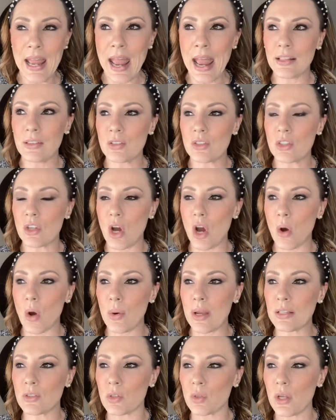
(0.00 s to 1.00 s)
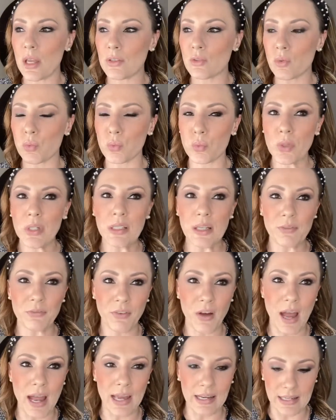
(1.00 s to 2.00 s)
And so it's it's really
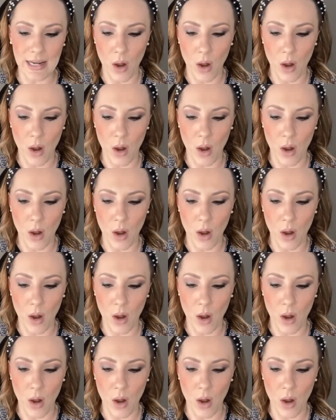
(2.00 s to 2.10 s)
fun.